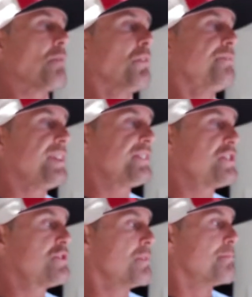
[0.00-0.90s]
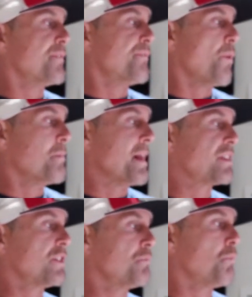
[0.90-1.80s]
I will visit you and perform my
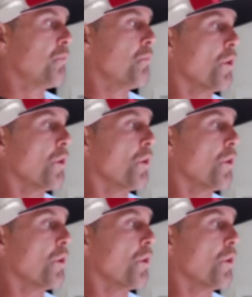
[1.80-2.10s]
good